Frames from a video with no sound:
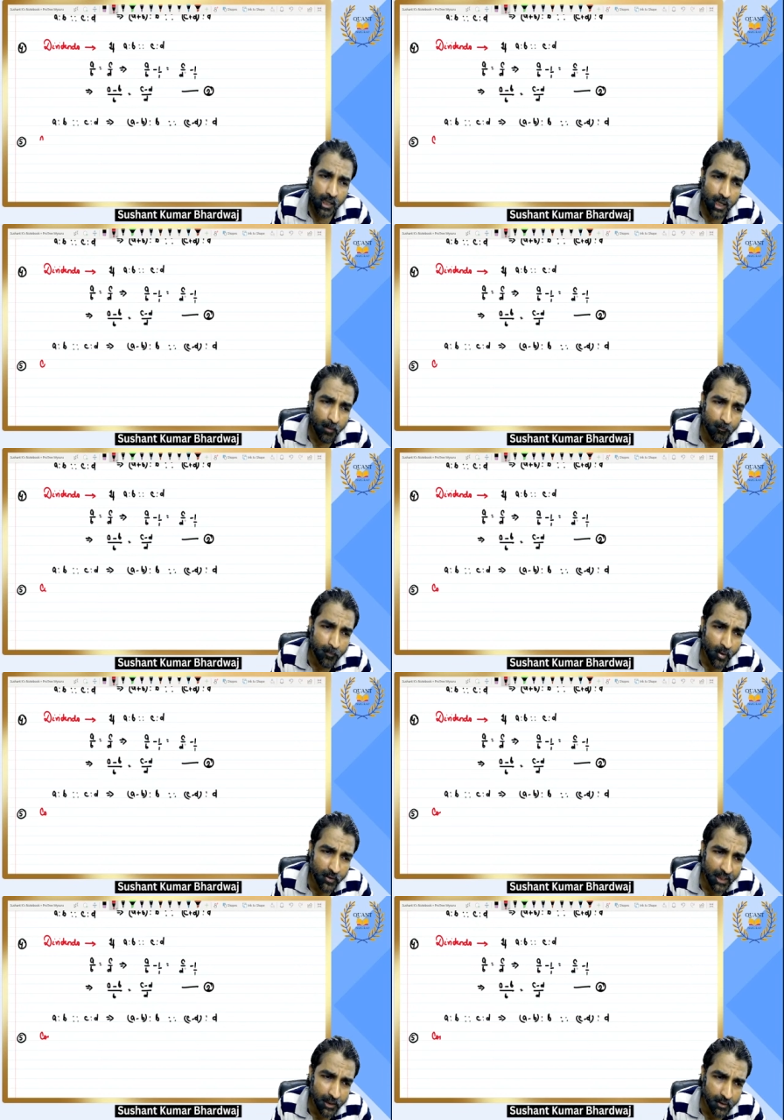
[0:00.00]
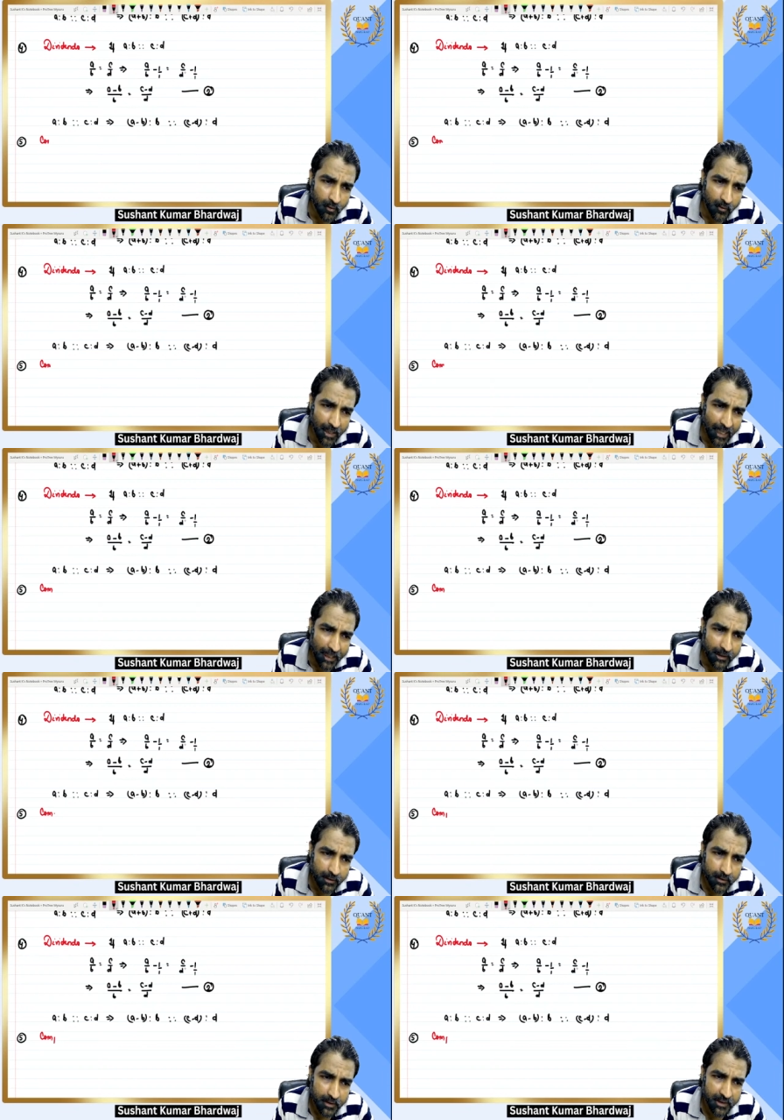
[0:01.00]
componendo and
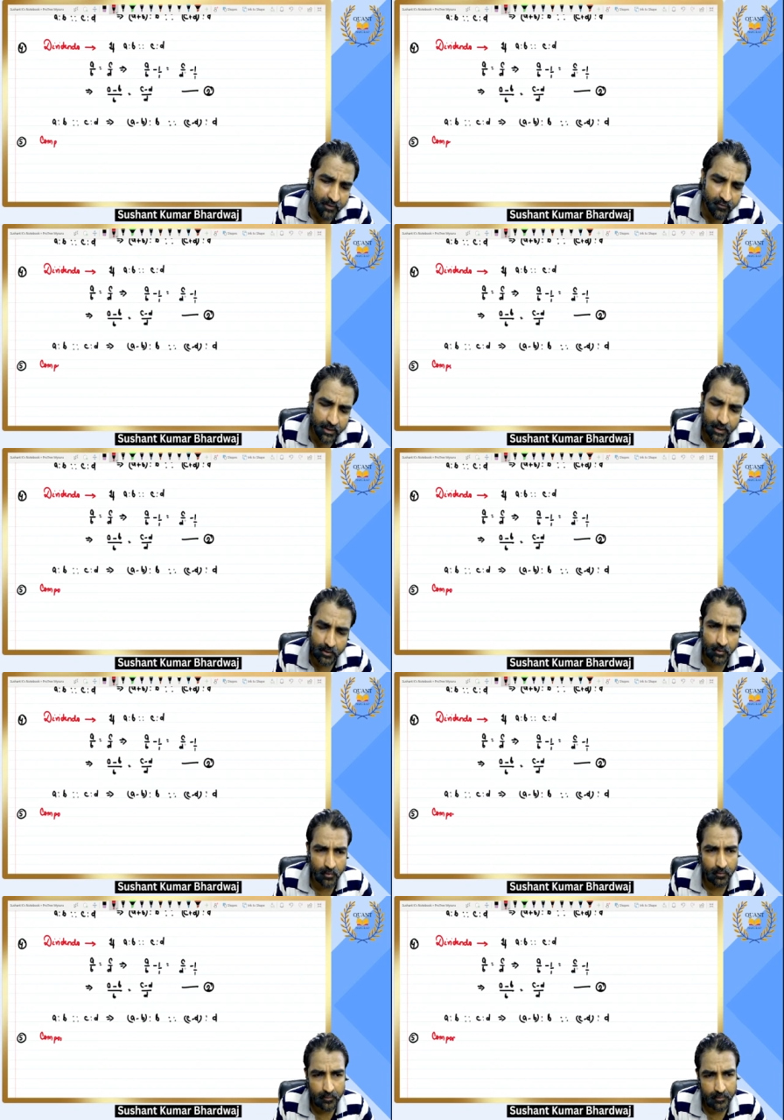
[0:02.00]
dividendo.